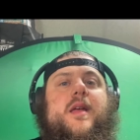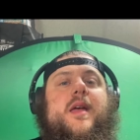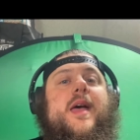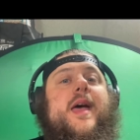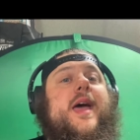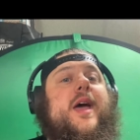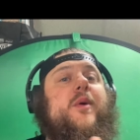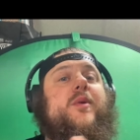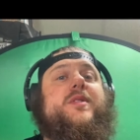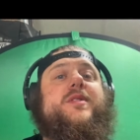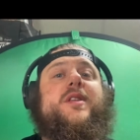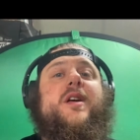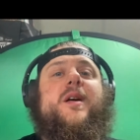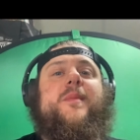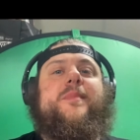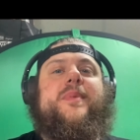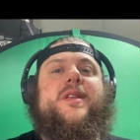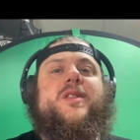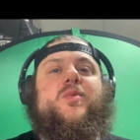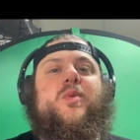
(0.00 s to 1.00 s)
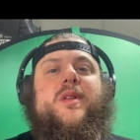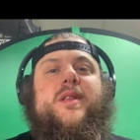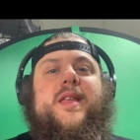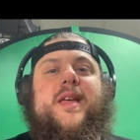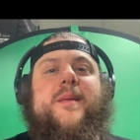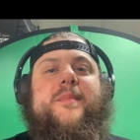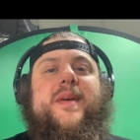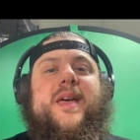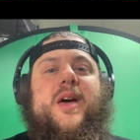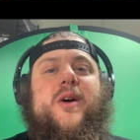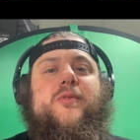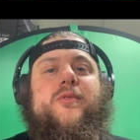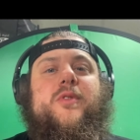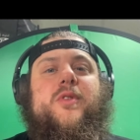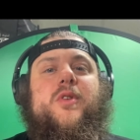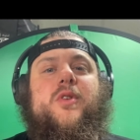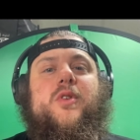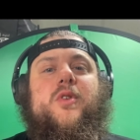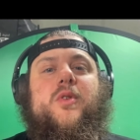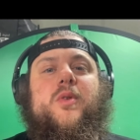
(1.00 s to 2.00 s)
Hey, what's up? It's What That Meowth
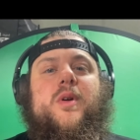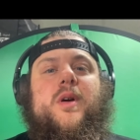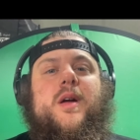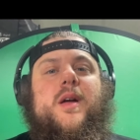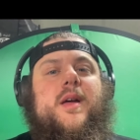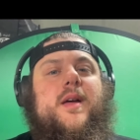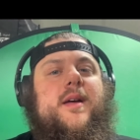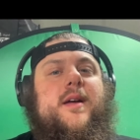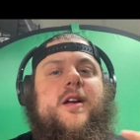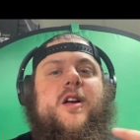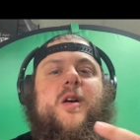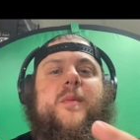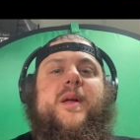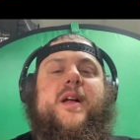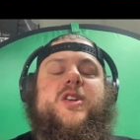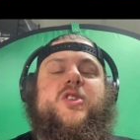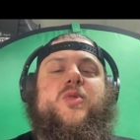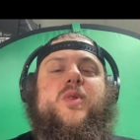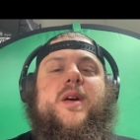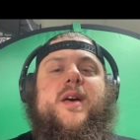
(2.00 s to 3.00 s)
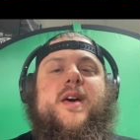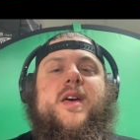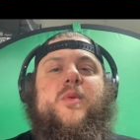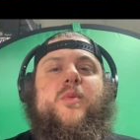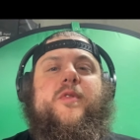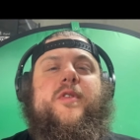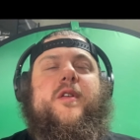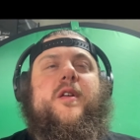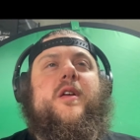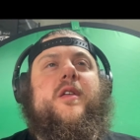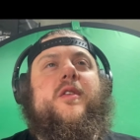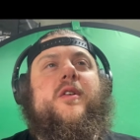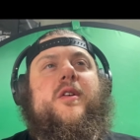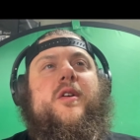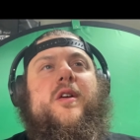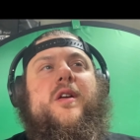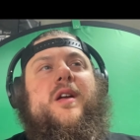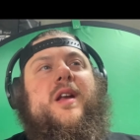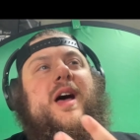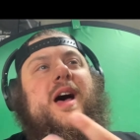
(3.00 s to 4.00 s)
Do, coming at you again with
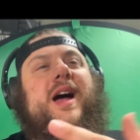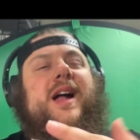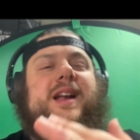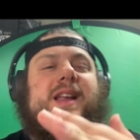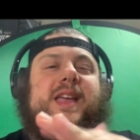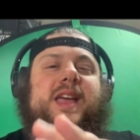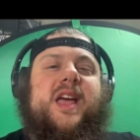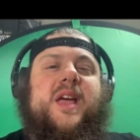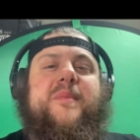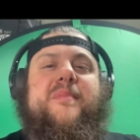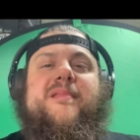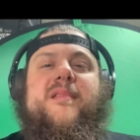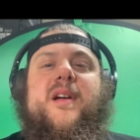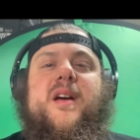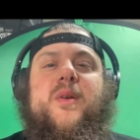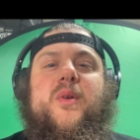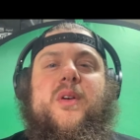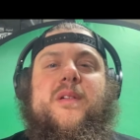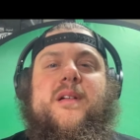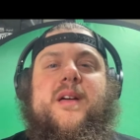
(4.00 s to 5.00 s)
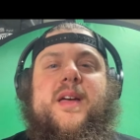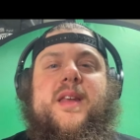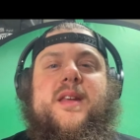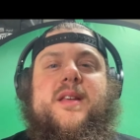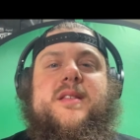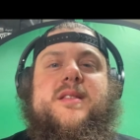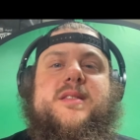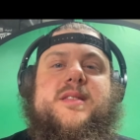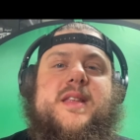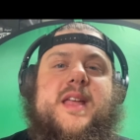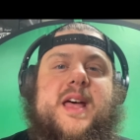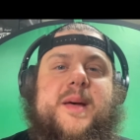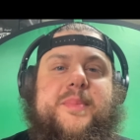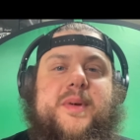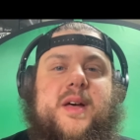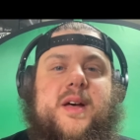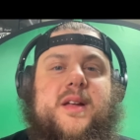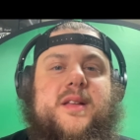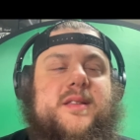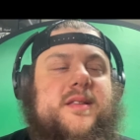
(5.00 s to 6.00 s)
another non-gameplay related Snap
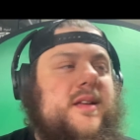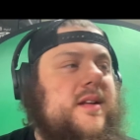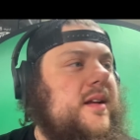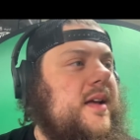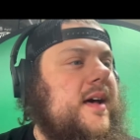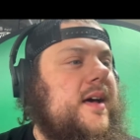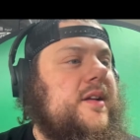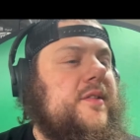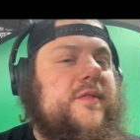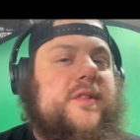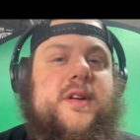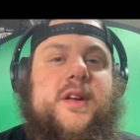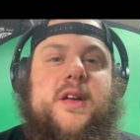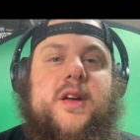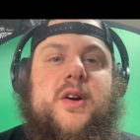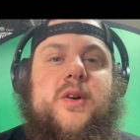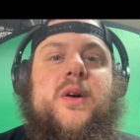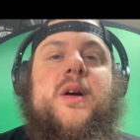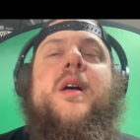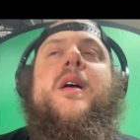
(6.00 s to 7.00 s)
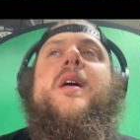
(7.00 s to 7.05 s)
content kind of video.